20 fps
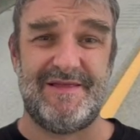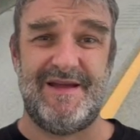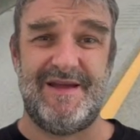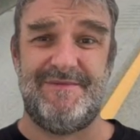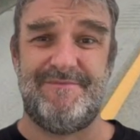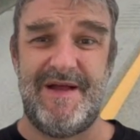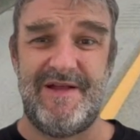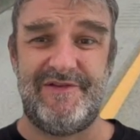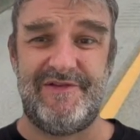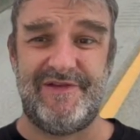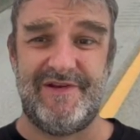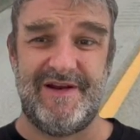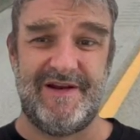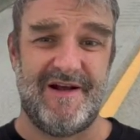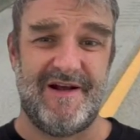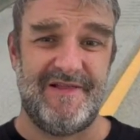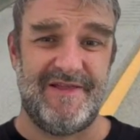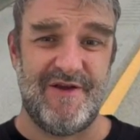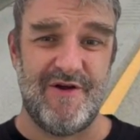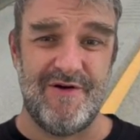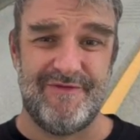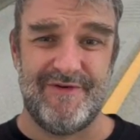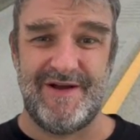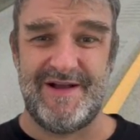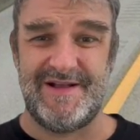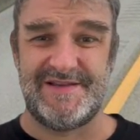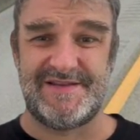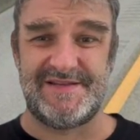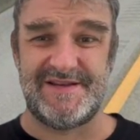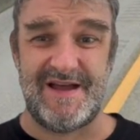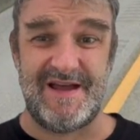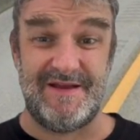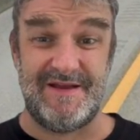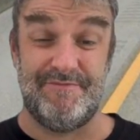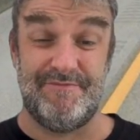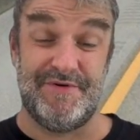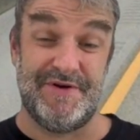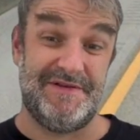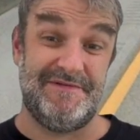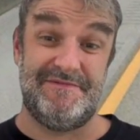they'd mention it on the overhead
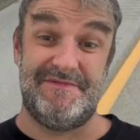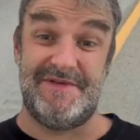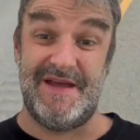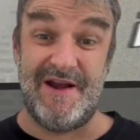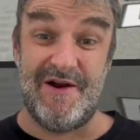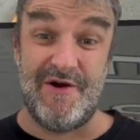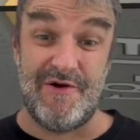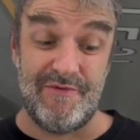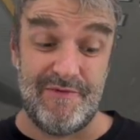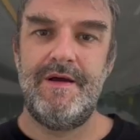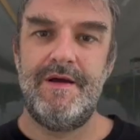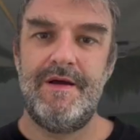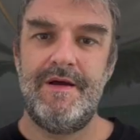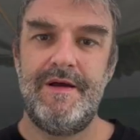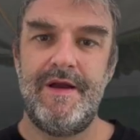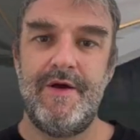sign, but they don't.